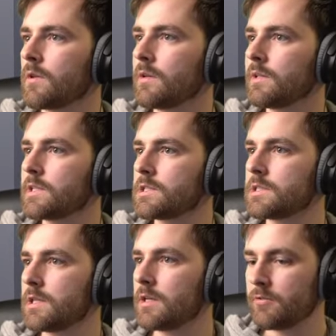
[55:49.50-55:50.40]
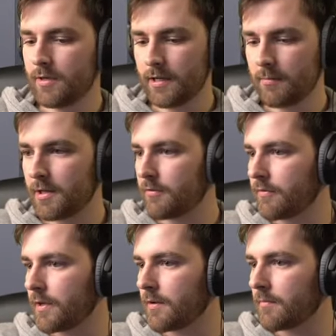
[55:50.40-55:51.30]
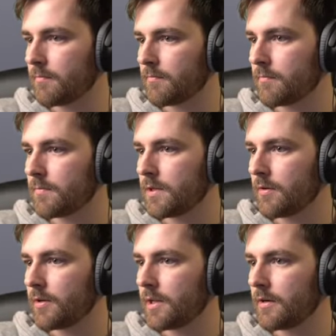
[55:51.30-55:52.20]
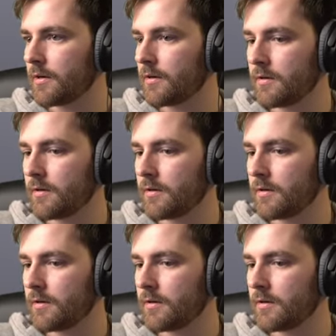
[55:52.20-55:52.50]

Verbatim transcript: Let's uh, do a little bit of uh, down here.